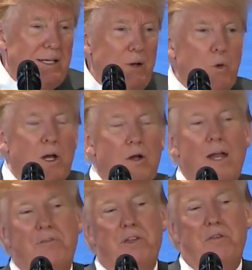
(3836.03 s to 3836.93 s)
Yeah, well, I don't
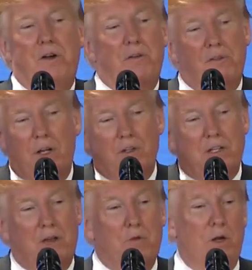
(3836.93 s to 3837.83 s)
have to verify
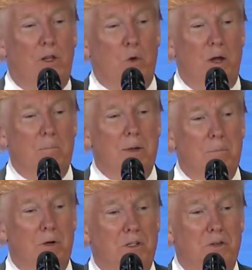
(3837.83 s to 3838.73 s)
because I have one of the great
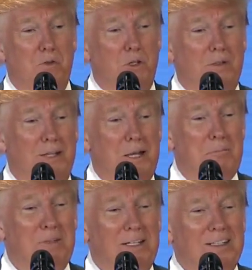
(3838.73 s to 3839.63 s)
memories of all
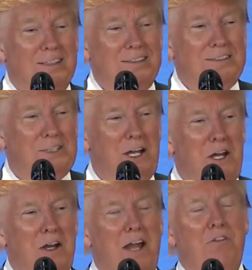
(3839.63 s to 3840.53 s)
time. So I
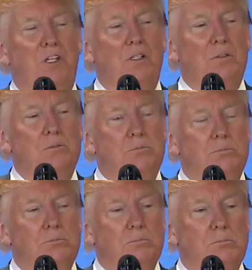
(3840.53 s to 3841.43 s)
don't have to.
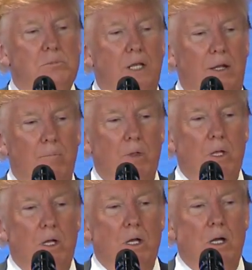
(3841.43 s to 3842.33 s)

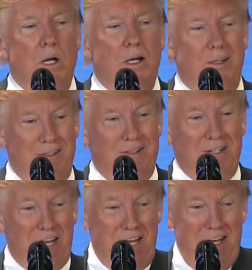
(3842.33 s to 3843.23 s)

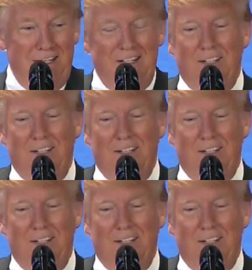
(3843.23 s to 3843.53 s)
Okay?